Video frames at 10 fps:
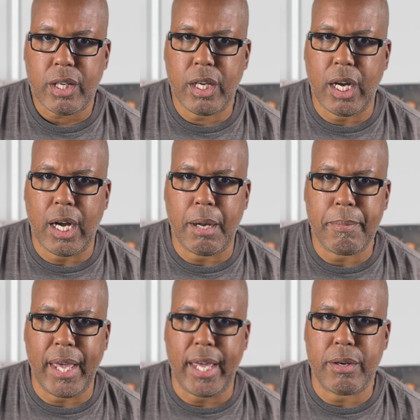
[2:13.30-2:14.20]

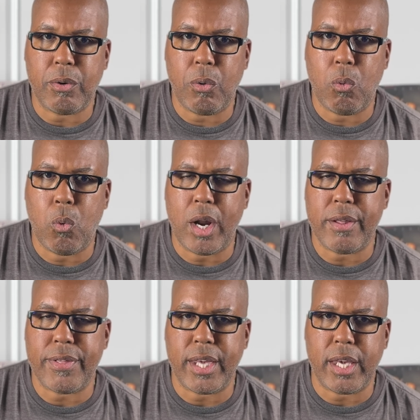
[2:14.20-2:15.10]
And one
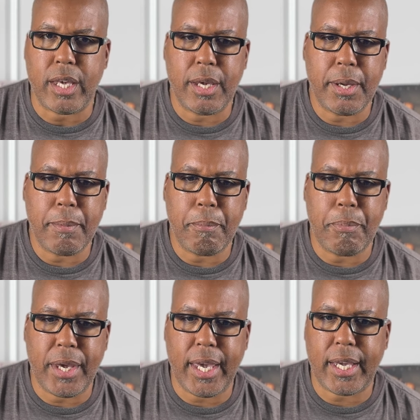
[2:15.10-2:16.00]
of the
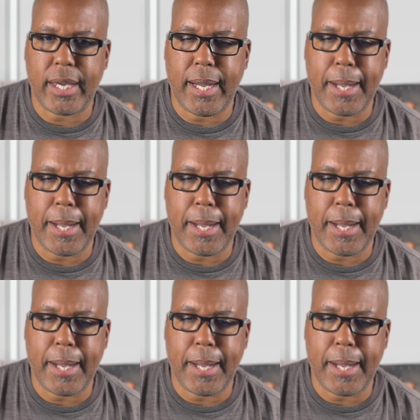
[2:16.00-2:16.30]
big